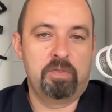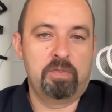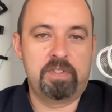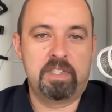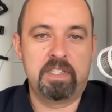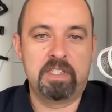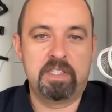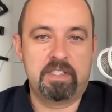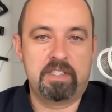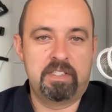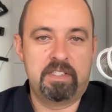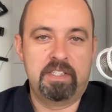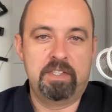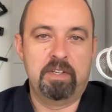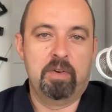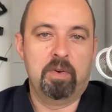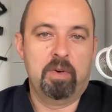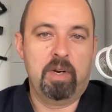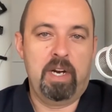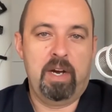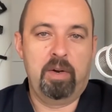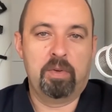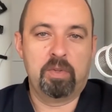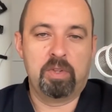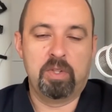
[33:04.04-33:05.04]
does,
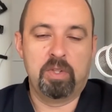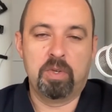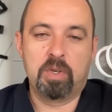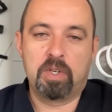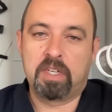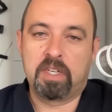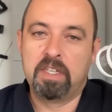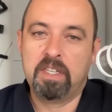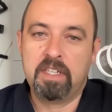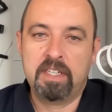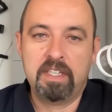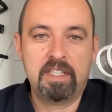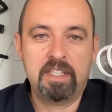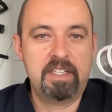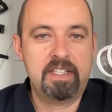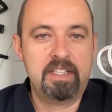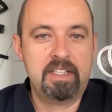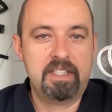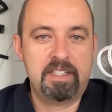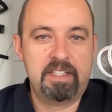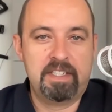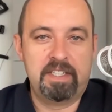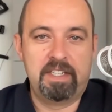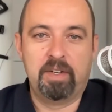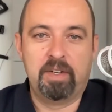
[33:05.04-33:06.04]
Outlook,
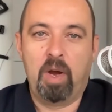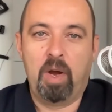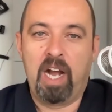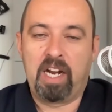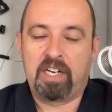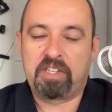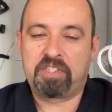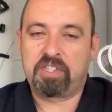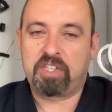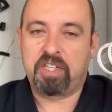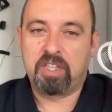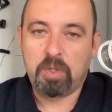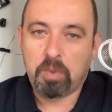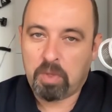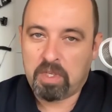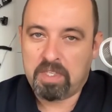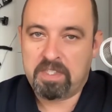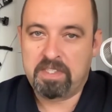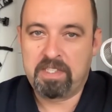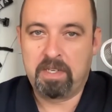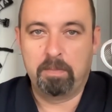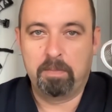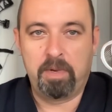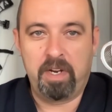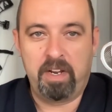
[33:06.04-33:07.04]
excluded
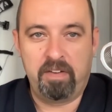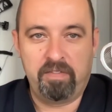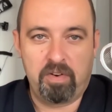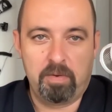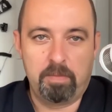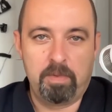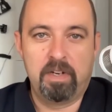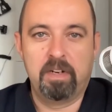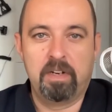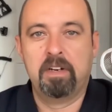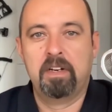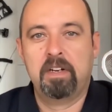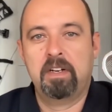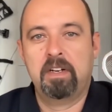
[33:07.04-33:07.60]
somebody from a,